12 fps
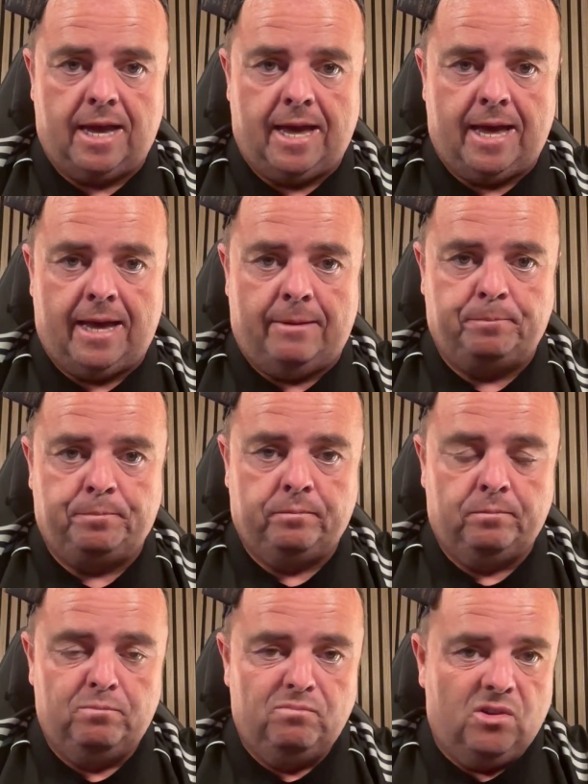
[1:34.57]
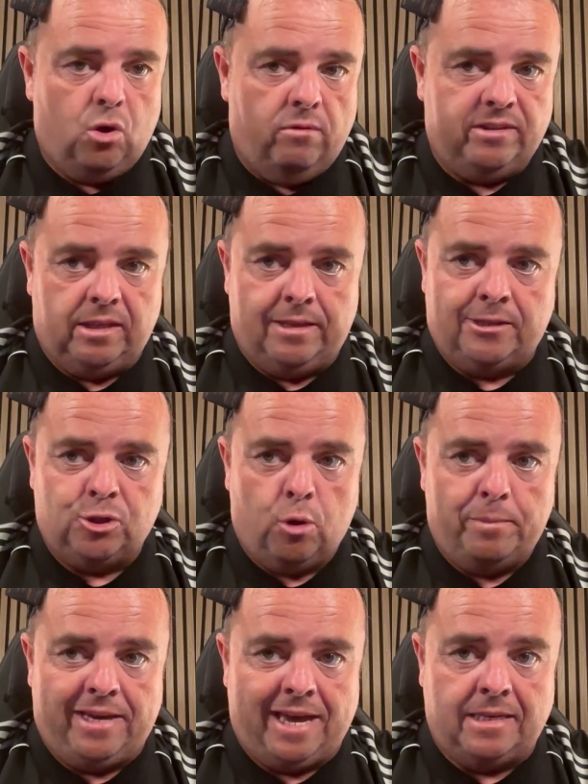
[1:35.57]
Obviously, the
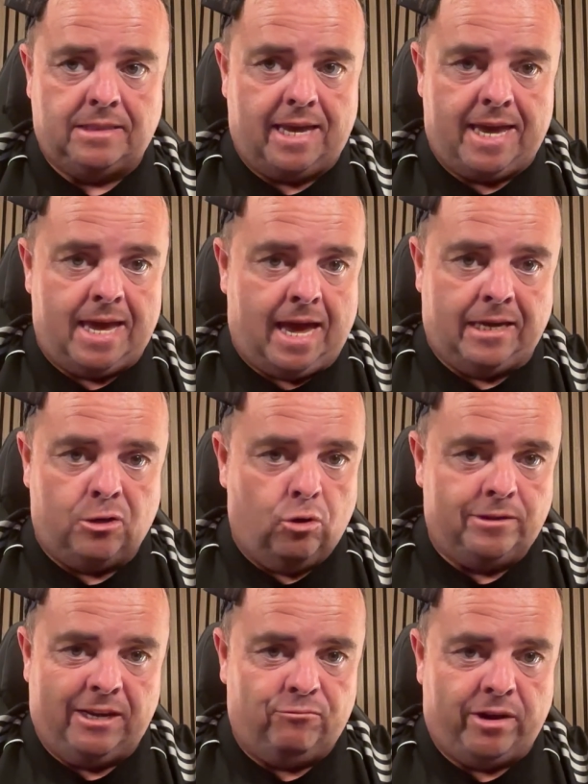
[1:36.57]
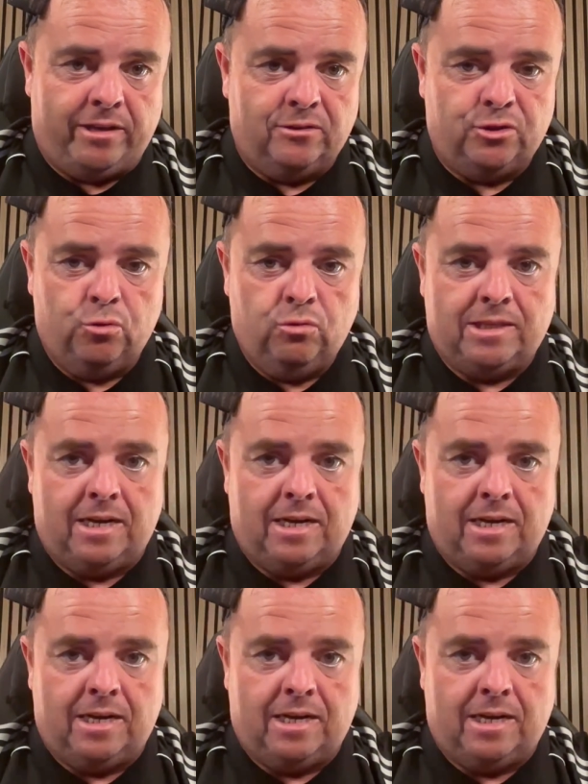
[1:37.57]
topic is AI content writing tools,